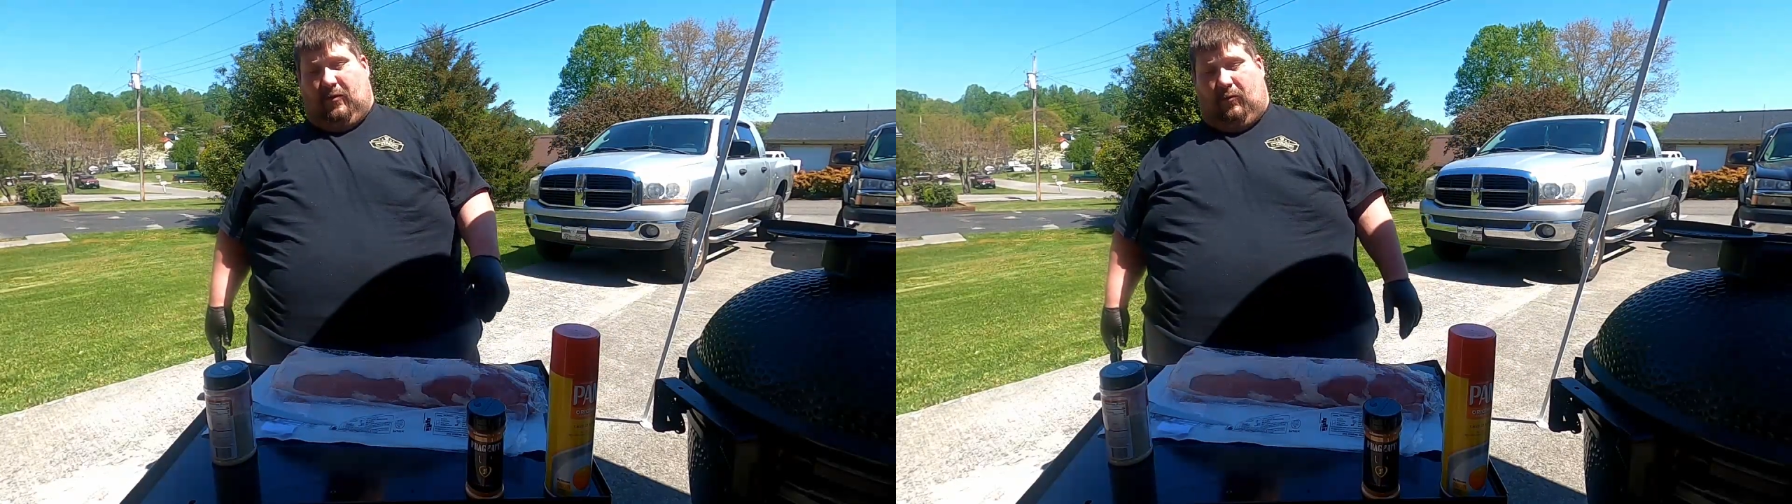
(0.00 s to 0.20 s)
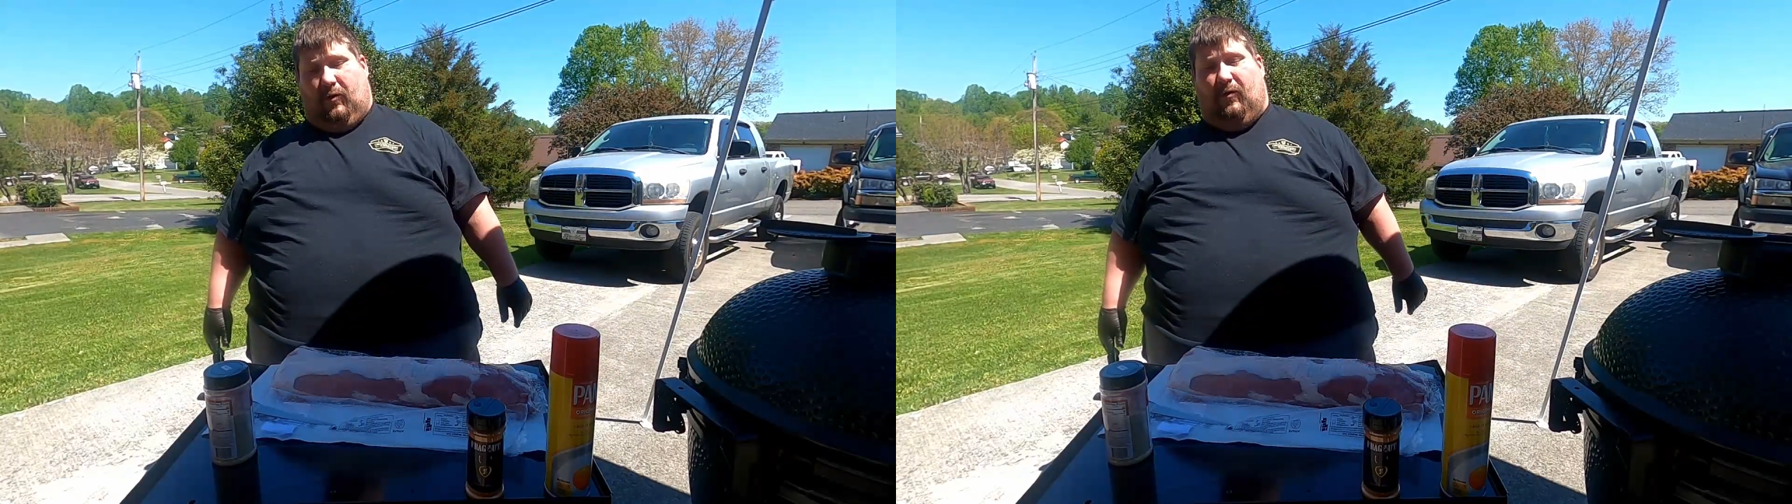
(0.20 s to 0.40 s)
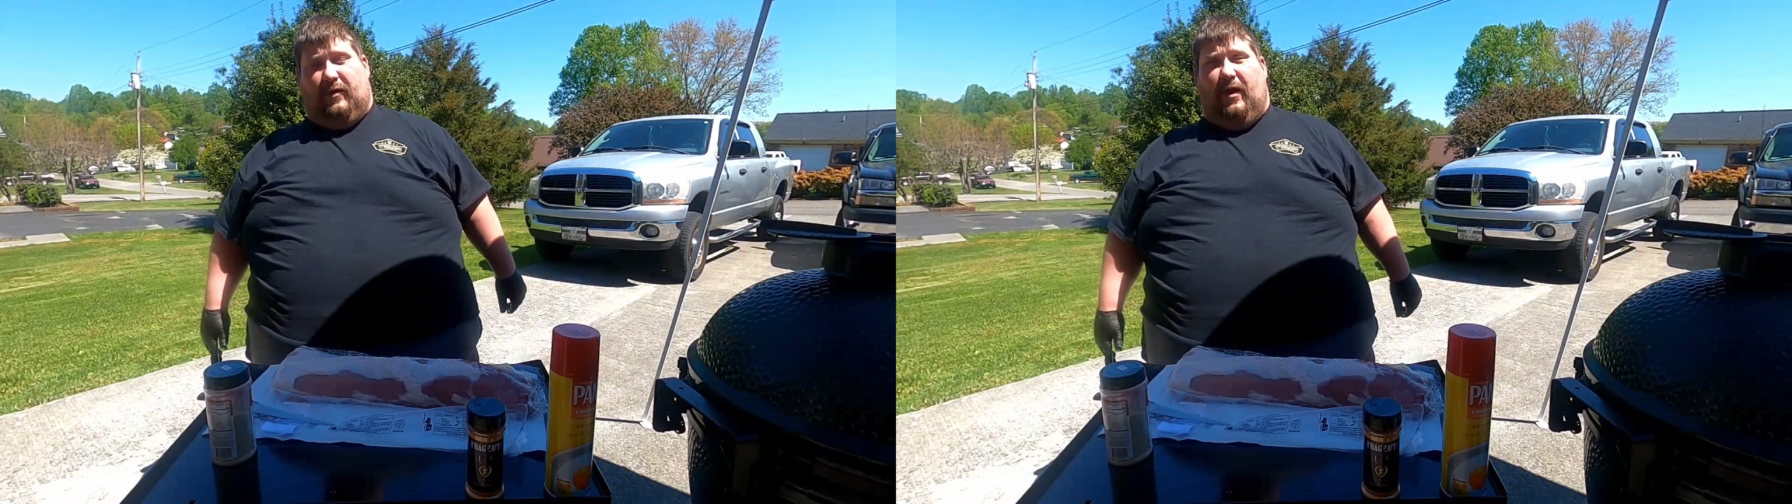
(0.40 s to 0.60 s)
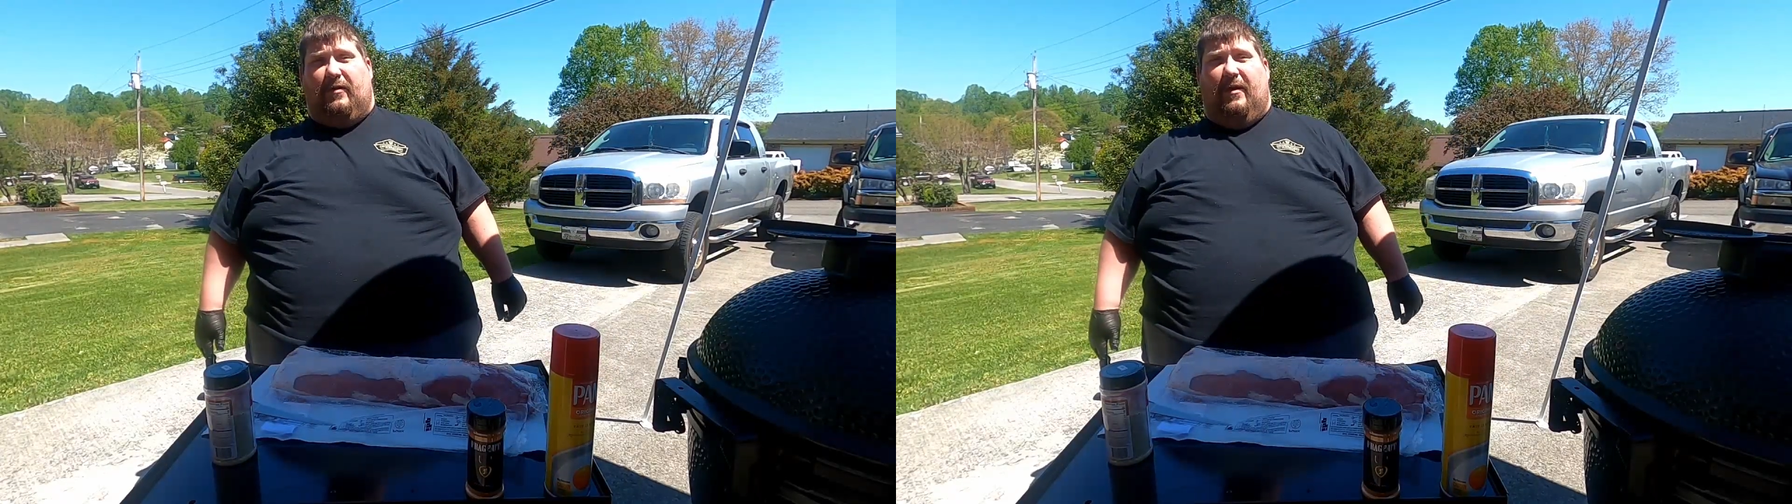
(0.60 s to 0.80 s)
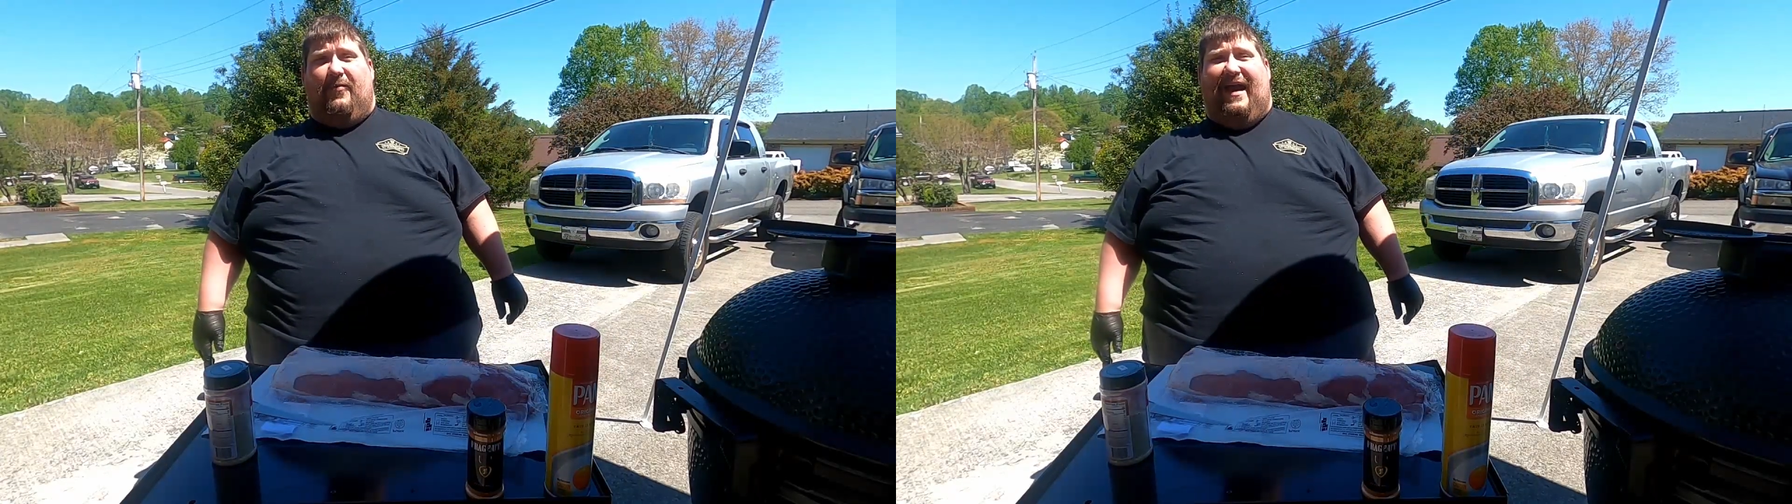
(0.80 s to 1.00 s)
We're going to go
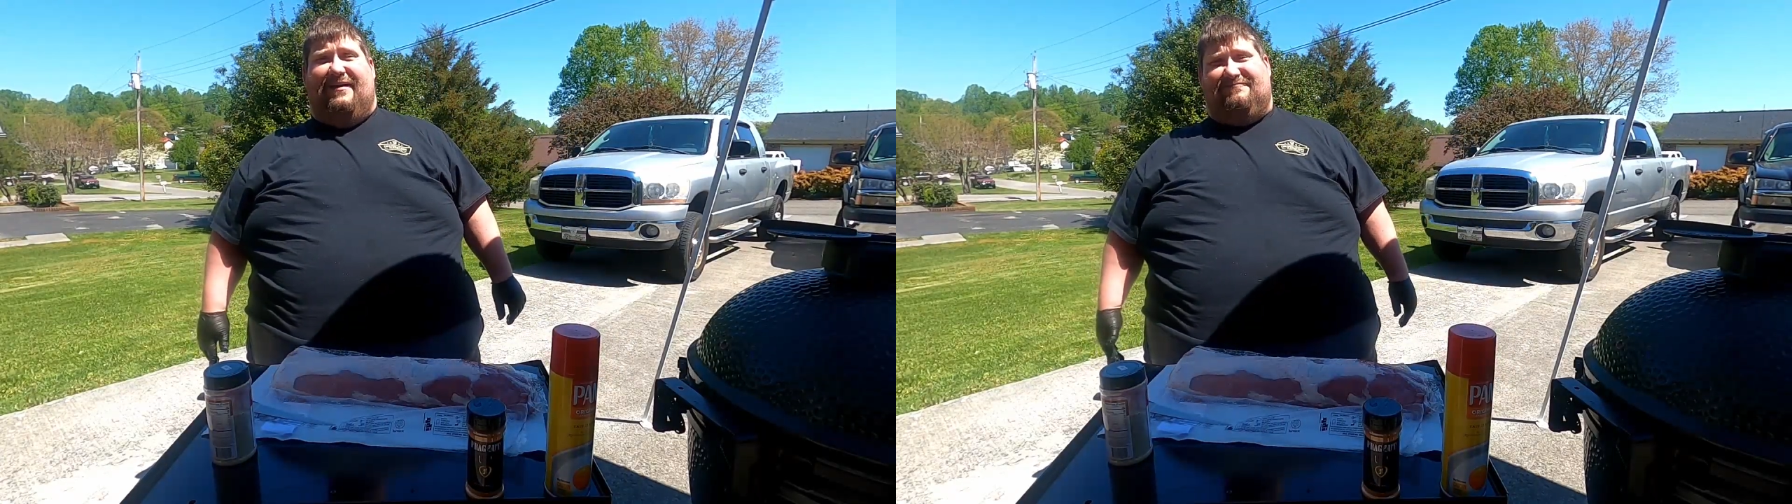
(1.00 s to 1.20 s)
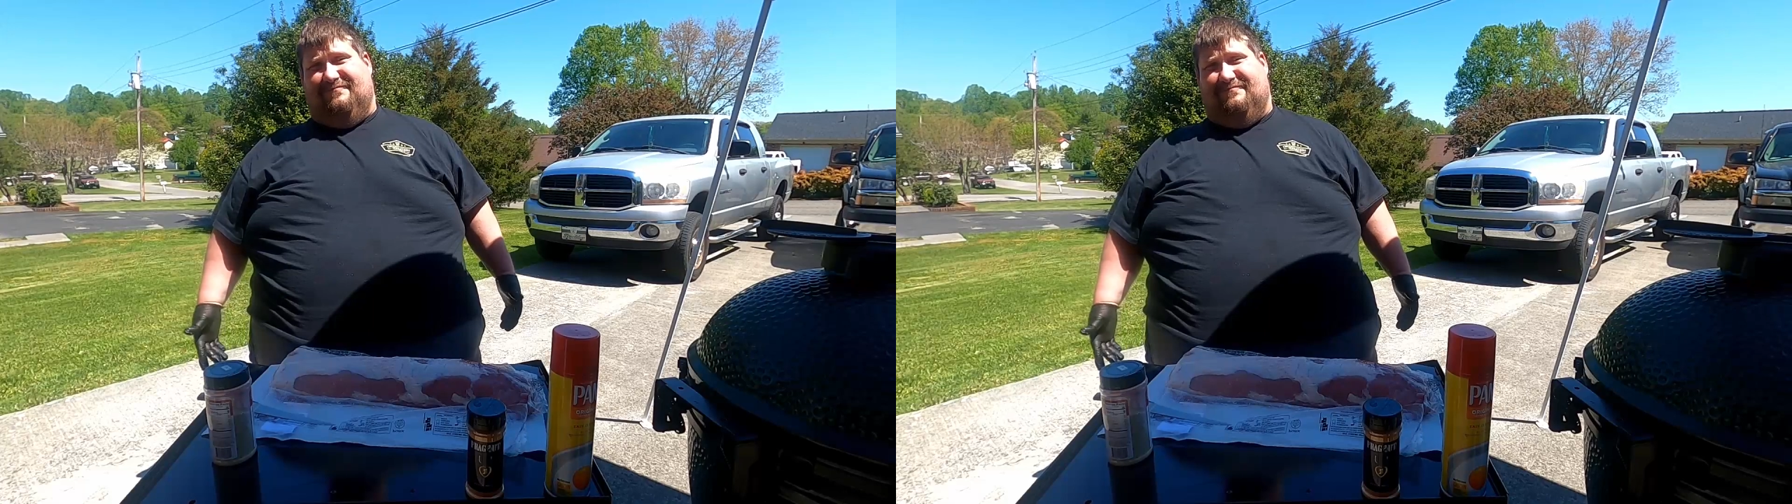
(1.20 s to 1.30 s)
to about